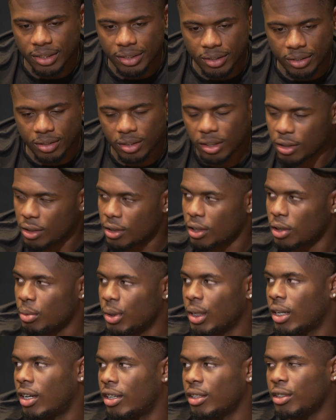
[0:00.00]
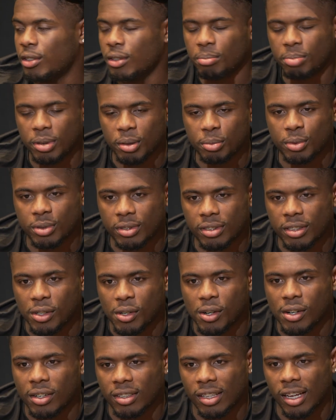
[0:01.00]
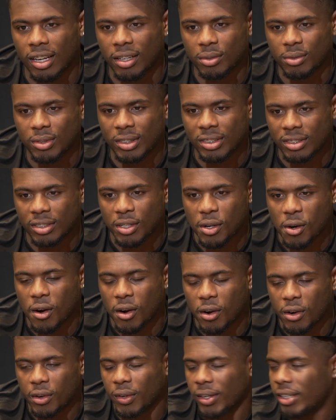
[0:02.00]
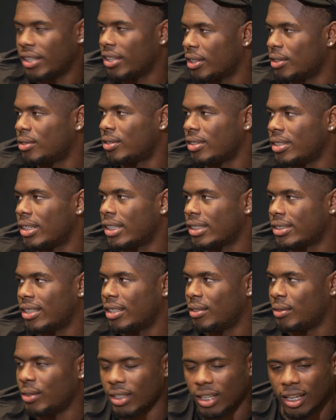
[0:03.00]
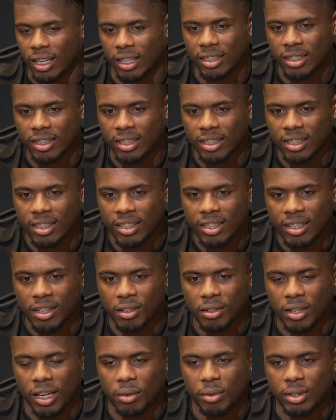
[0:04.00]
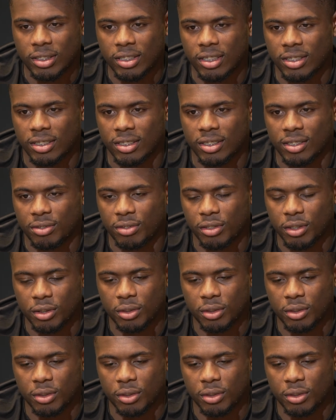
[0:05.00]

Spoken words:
Still gonna be hungry. People still are, like, we still are hungry to go to the next level. Like, okay, we touching some